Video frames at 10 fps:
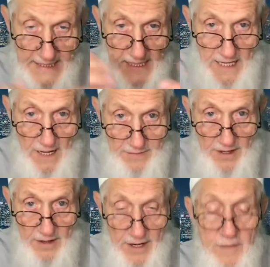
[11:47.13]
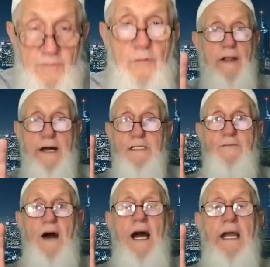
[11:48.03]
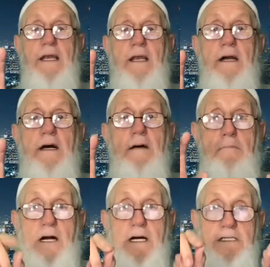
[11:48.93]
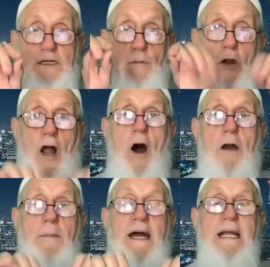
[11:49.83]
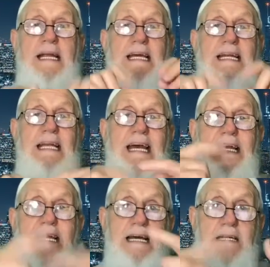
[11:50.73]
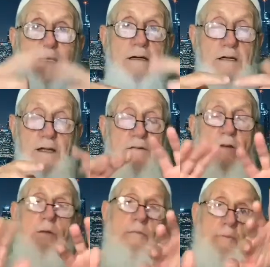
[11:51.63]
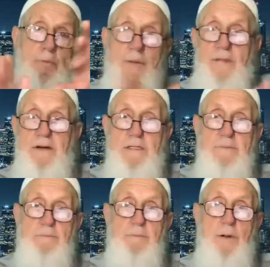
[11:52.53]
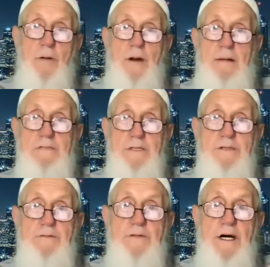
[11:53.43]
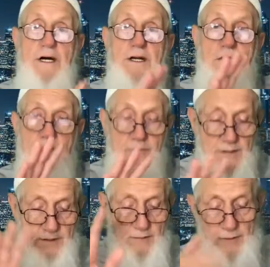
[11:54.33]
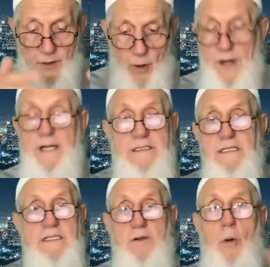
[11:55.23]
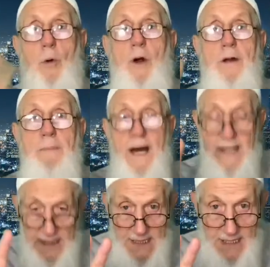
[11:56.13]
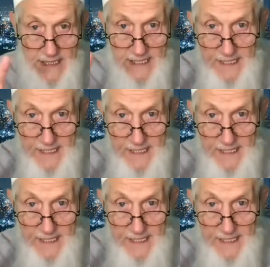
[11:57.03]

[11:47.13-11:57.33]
And if you've already been there before, that's fine, because it will automatically date in even previous programs that you've done or recordings. Don't worry about it.